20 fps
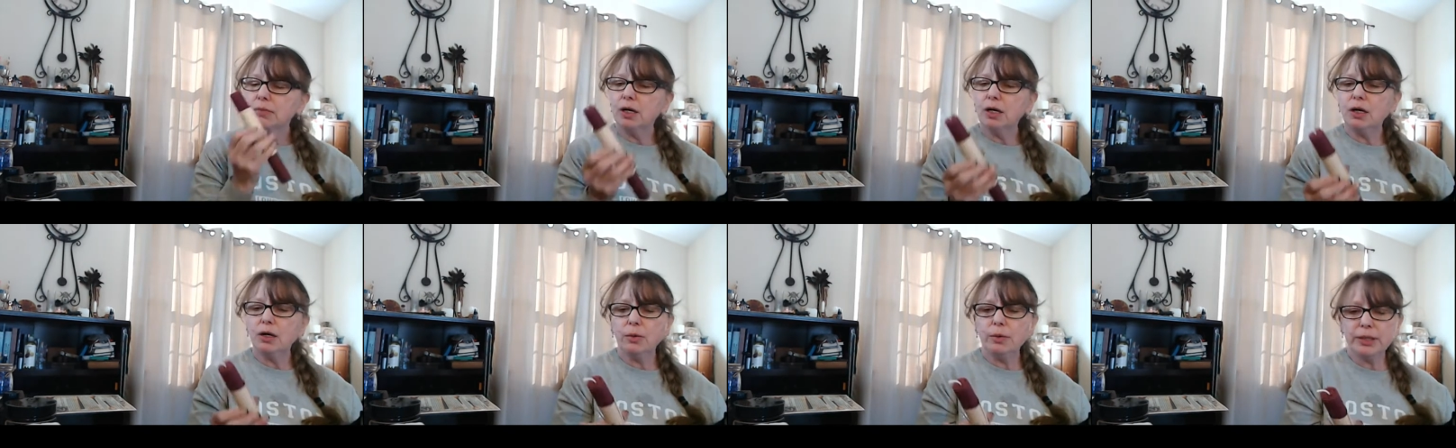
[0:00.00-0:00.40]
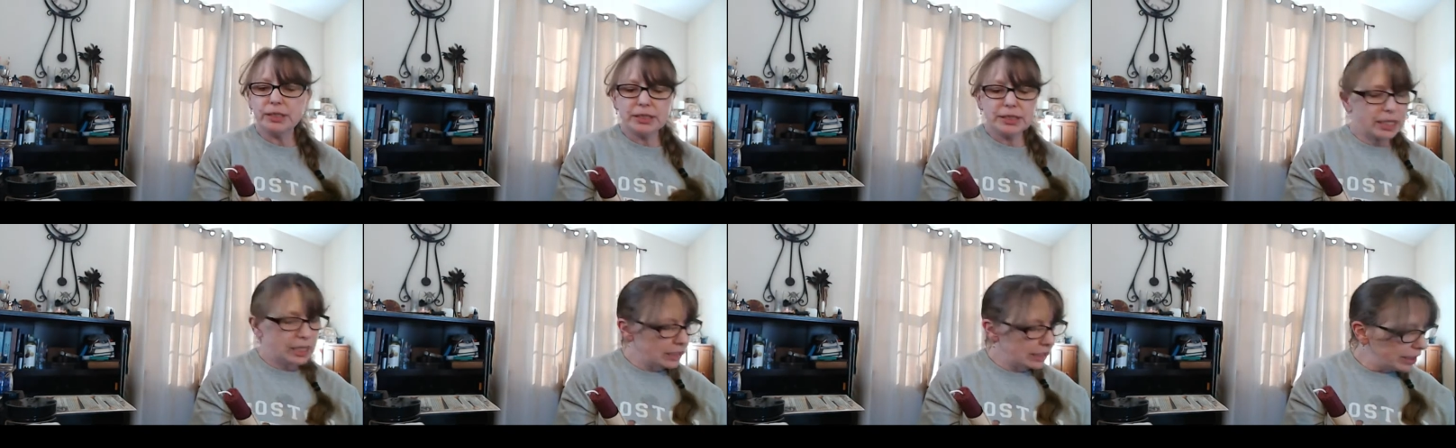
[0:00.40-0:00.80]
Oh, it's
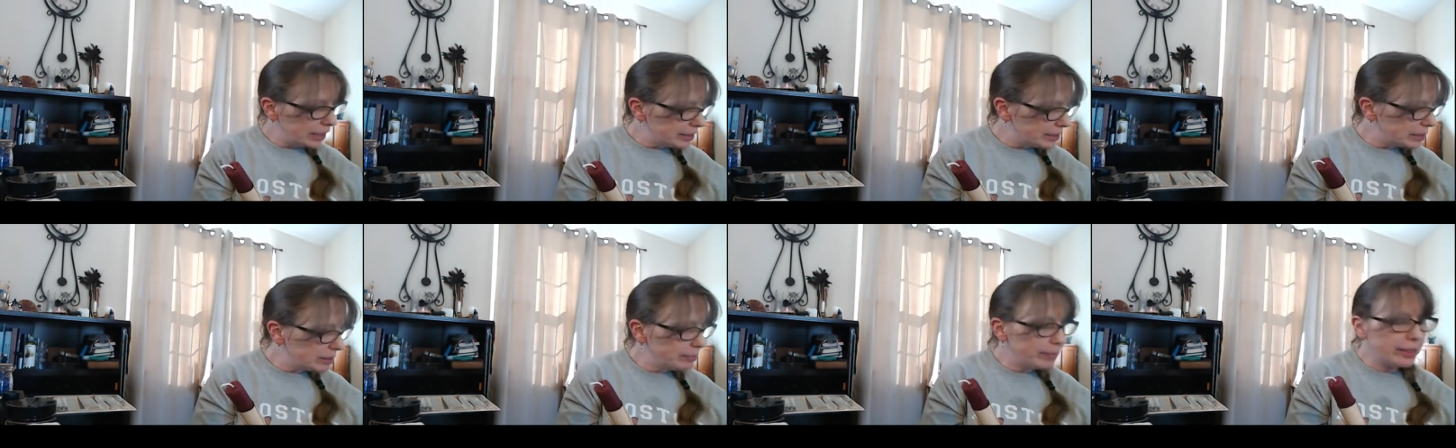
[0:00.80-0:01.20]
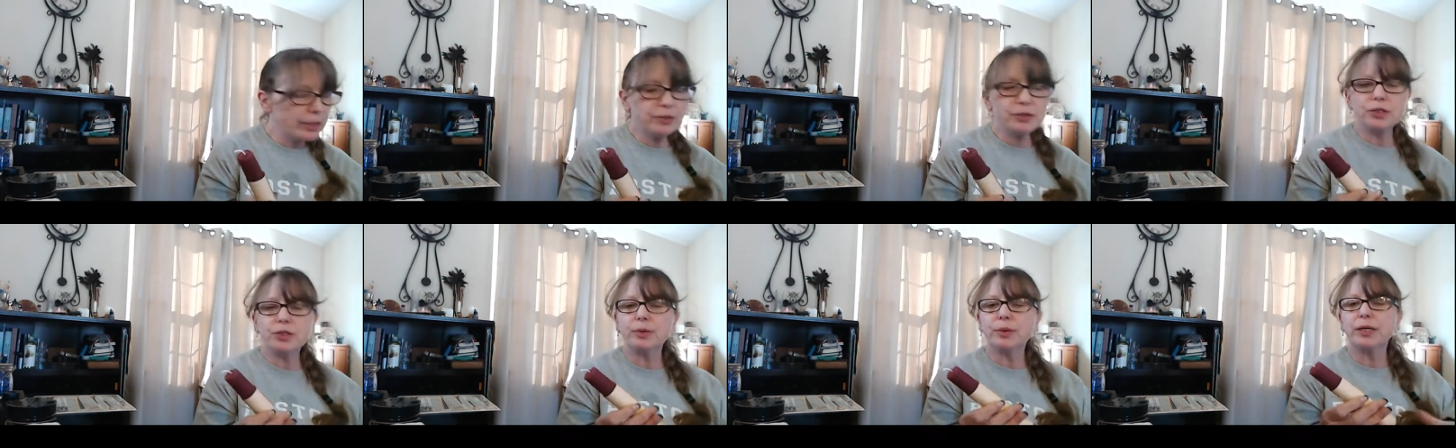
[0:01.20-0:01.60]
got a lot of smell
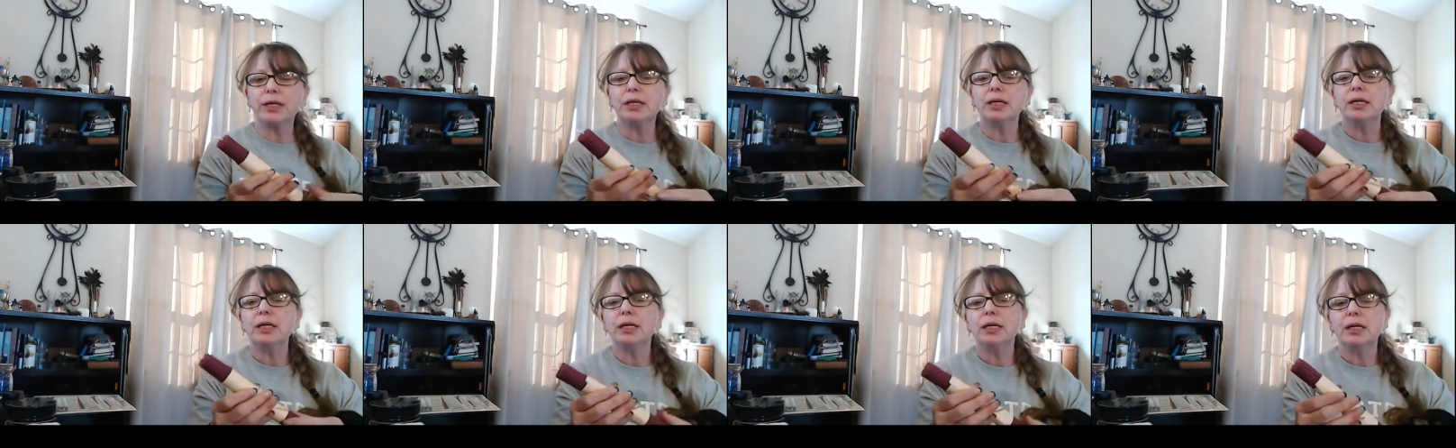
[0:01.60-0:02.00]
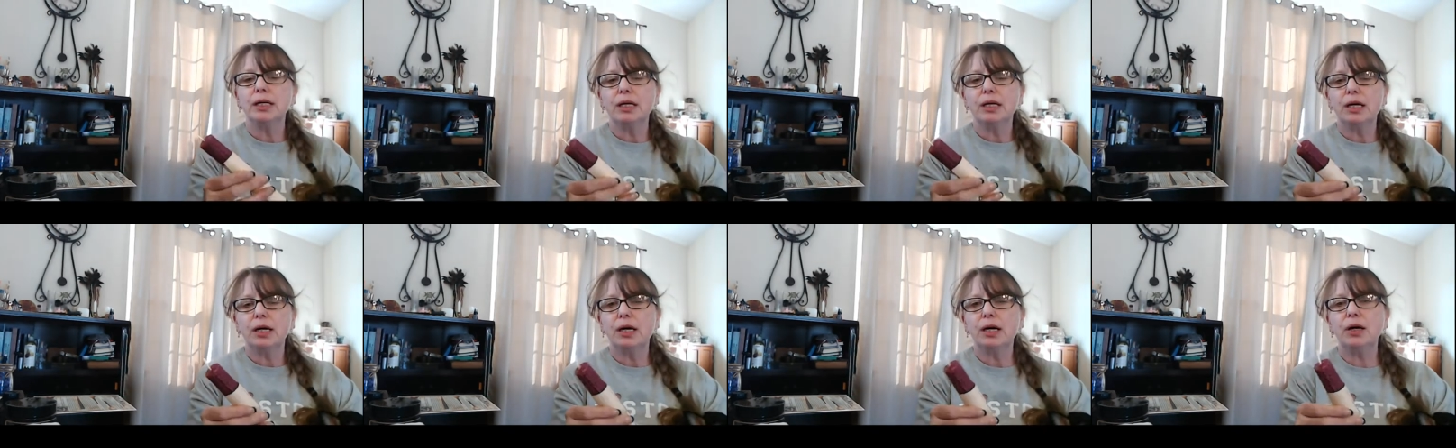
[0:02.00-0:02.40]
to it.
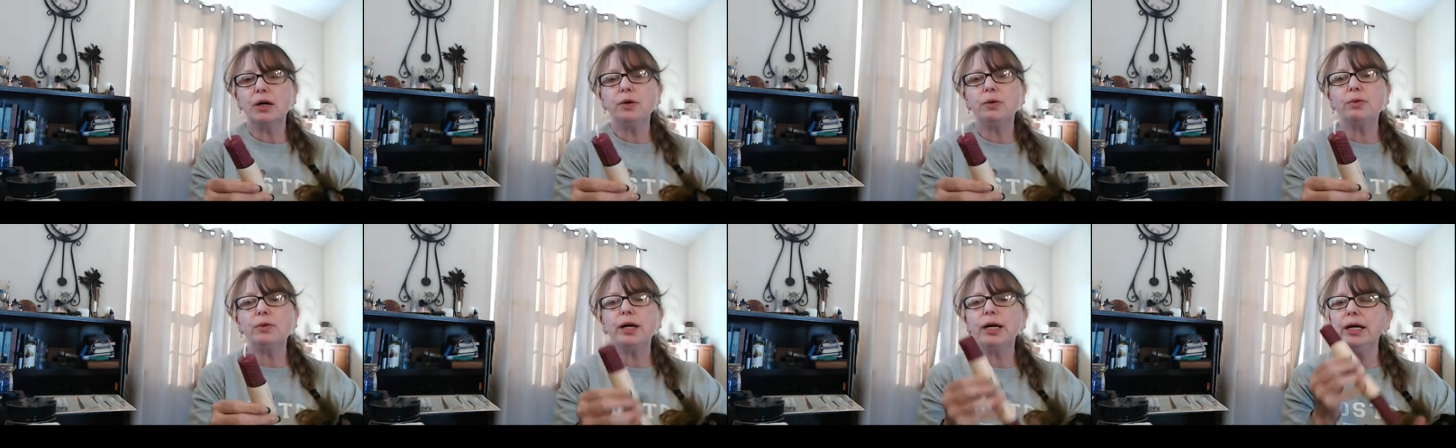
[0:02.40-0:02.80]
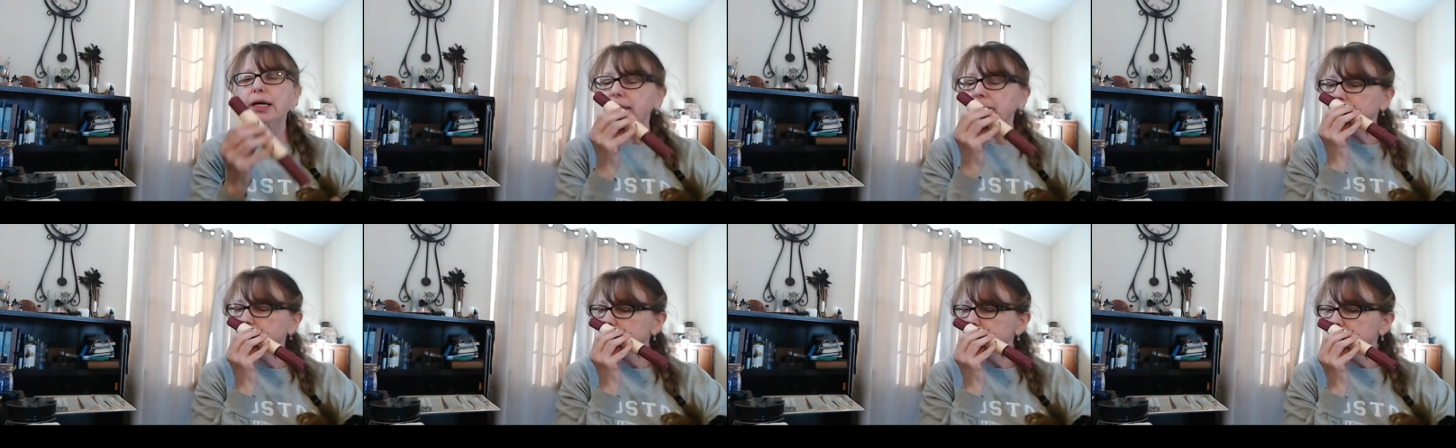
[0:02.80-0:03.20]
All right.